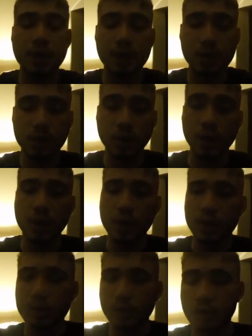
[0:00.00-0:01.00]
how
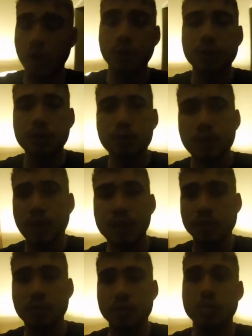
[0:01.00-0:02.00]
the car that you get
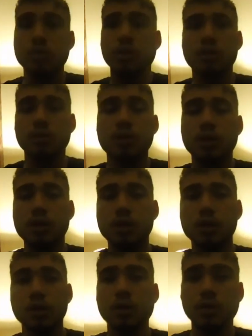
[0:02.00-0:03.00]
is going to determine
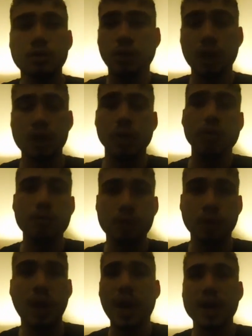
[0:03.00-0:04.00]

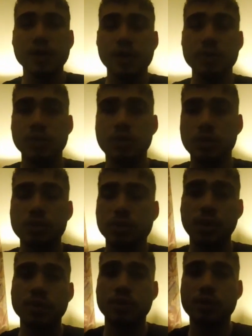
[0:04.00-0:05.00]
your actions and your
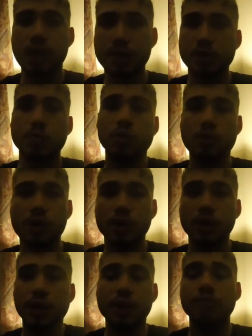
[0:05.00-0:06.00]
choices as you move on
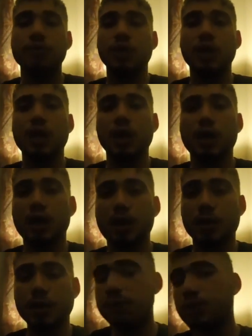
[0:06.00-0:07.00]
in life.
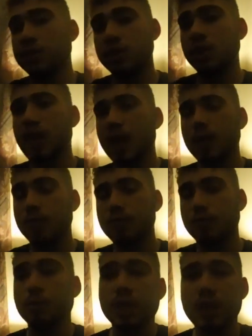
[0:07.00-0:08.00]
That's basically how it
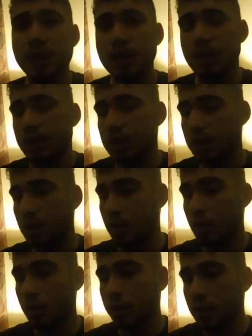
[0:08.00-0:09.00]
for me. You
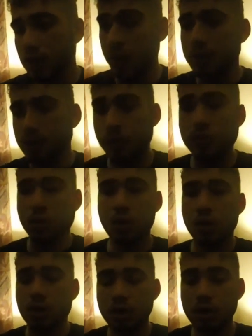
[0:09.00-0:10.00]
know, getting this
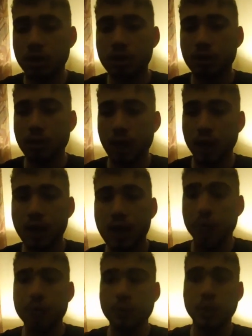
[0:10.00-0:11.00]
car
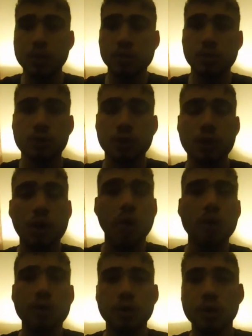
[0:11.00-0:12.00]
allowed me to work
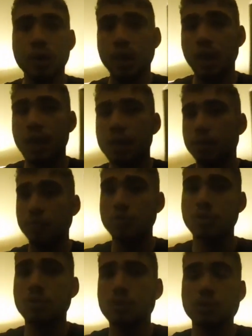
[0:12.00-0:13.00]
harder and
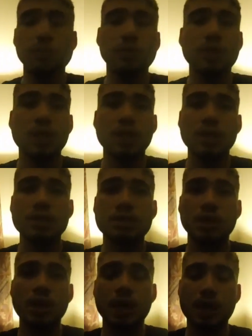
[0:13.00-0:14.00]
pursue new
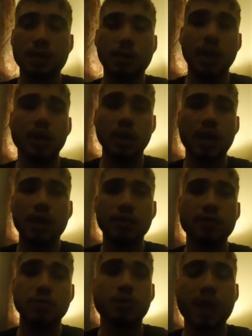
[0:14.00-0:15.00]
things in my
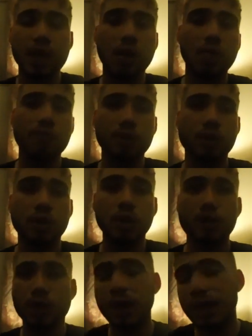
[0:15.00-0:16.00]
life to pay off the
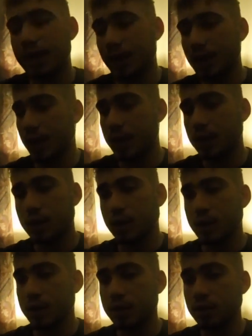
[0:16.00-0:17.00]
car and,
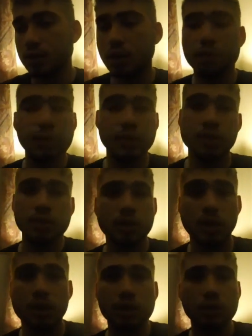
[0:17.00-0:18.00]
you know,
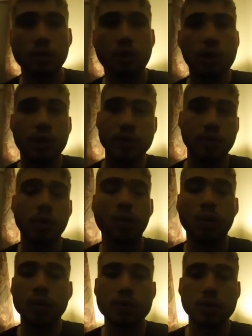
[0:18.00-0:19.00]
basically grow as a
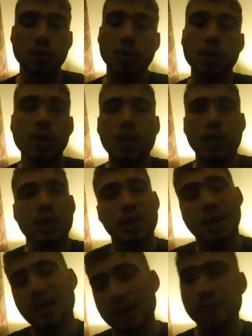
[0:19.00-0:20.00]
whole. So
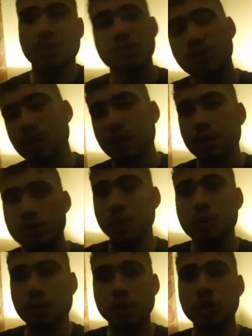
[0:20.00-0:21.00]
if this video is a
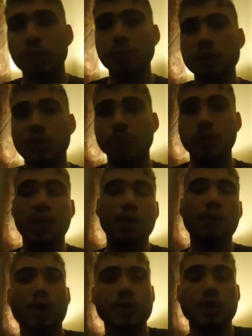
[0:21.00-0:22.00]
little bit jumpy, I
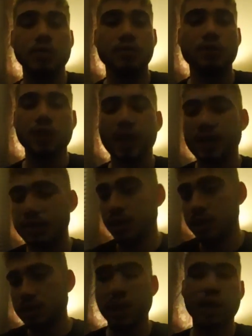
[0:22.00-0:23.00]
apologize for you guys. It
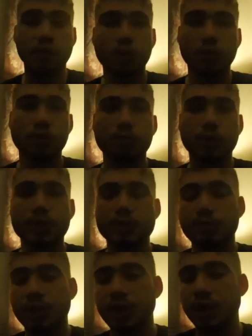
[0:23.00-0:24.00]
is kind of all over the place,
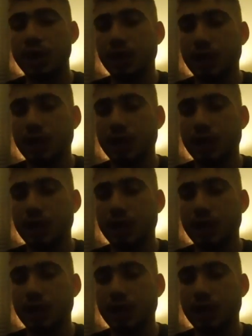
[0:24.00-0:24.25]
but